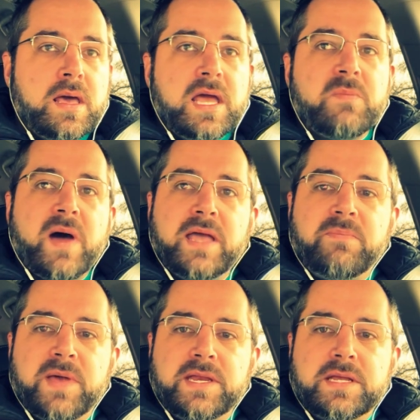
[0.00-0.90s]
in my
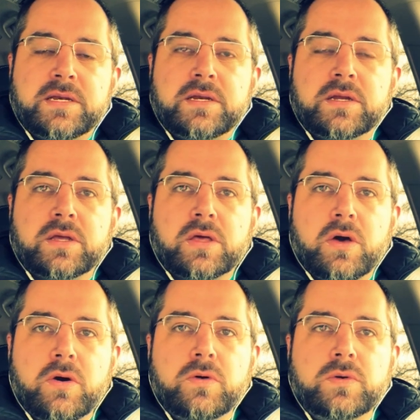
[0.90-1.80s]
opinion,
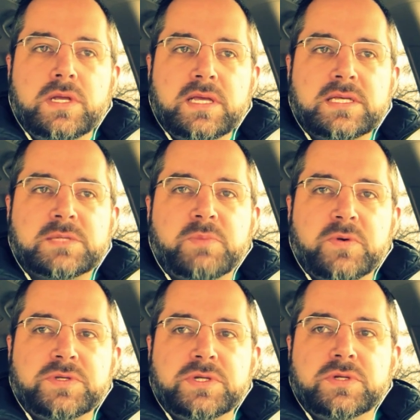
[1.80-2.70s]
code is
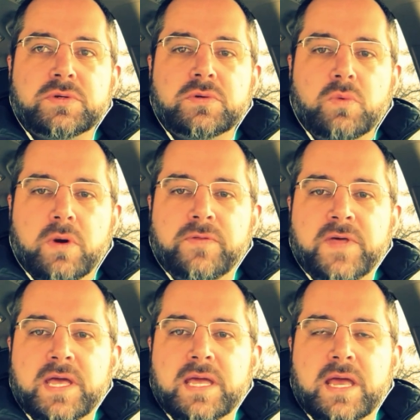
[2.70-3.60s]
supposed to do one
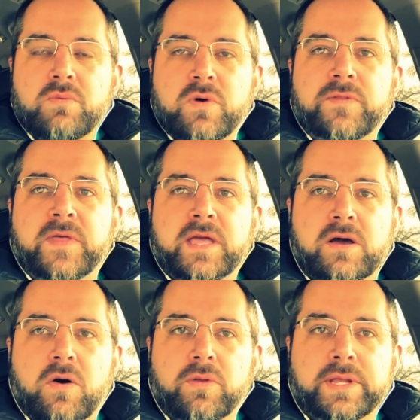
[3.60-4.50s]
thing and one thing
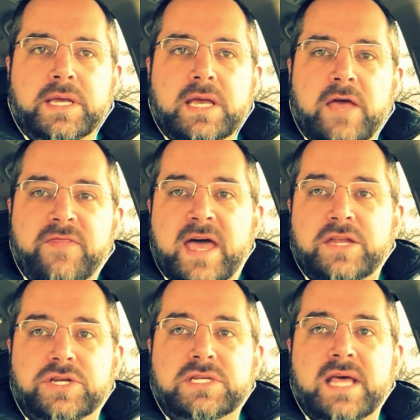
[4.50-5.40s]
only, and that
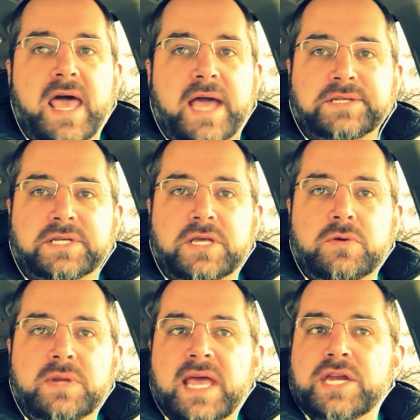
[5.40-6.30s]
just
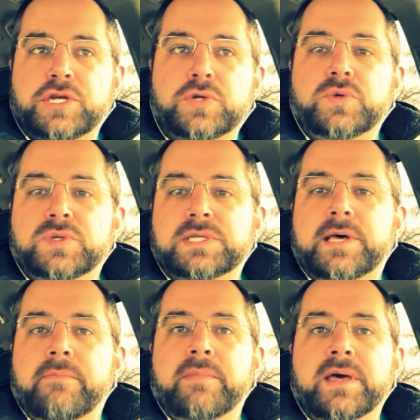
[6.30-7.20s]
execute and do
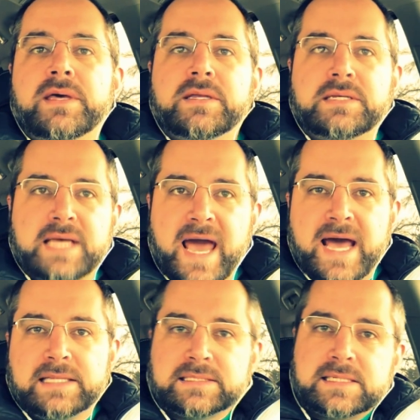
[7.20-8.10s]
some
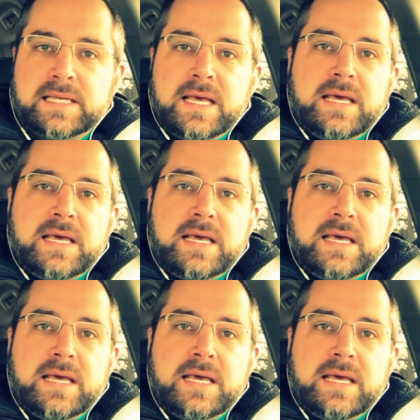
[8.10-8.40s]
task.